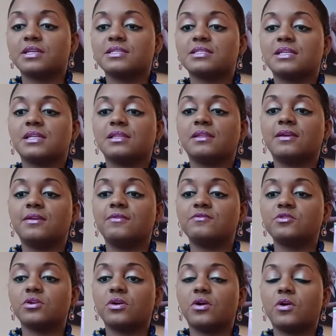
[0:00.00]
They said it leaves
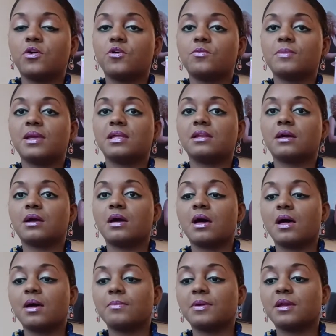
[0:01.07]
your home in a
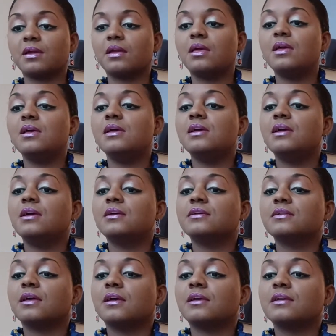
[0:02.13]
calming
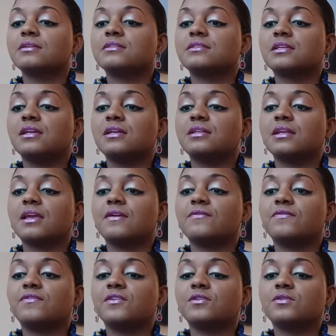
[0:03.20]
scent
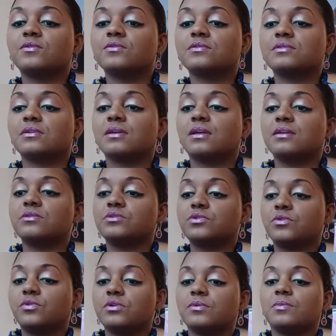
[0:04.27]
and feels
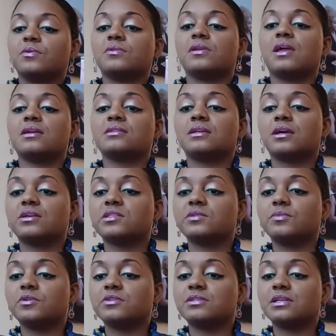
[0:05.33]
enjoyable. Next
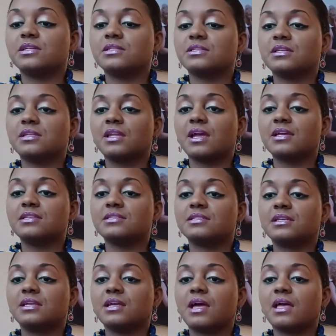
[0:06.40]
customer said it's a nice
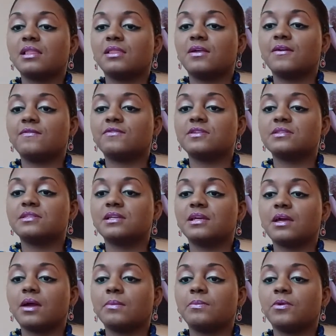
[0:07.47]
scent. I love the
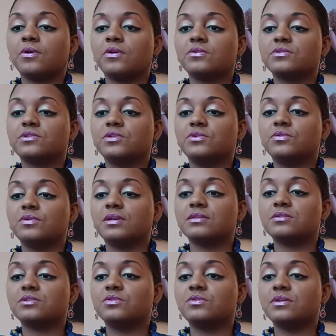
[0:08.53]
scent. I burned 2
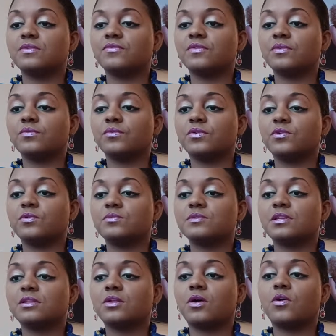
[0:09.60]
in 2 different rooms
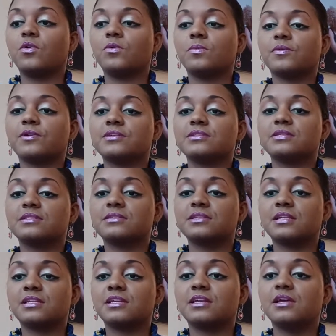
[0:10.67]
and the whole place is
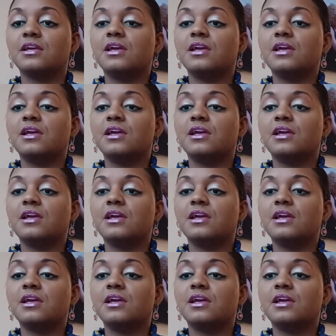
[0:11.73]
scented.